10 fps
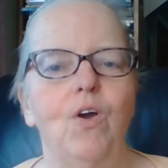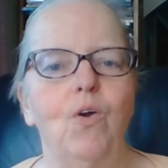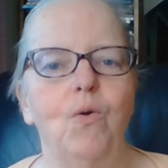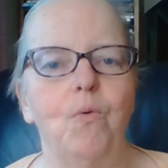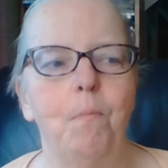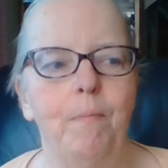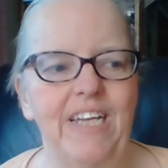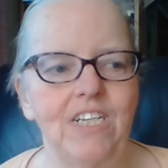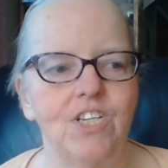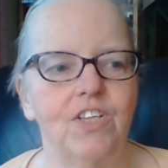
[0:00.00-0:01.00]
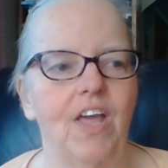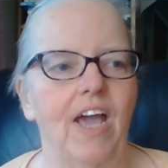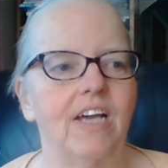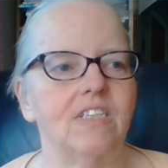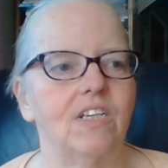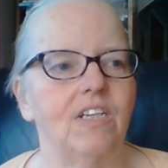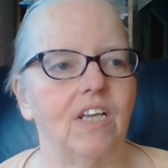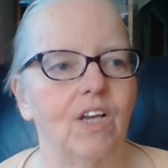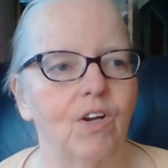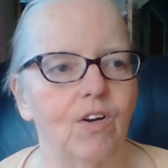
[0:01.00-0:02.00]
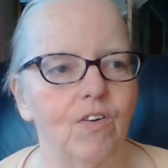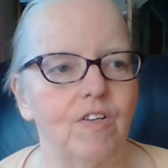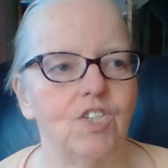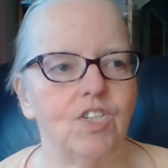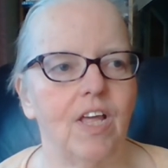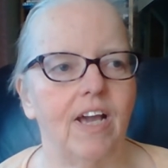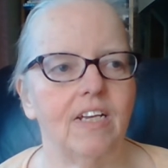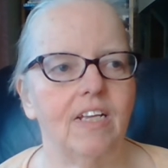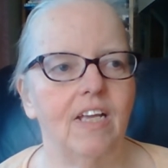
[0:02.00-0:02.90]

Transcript: who mentor that and encourage that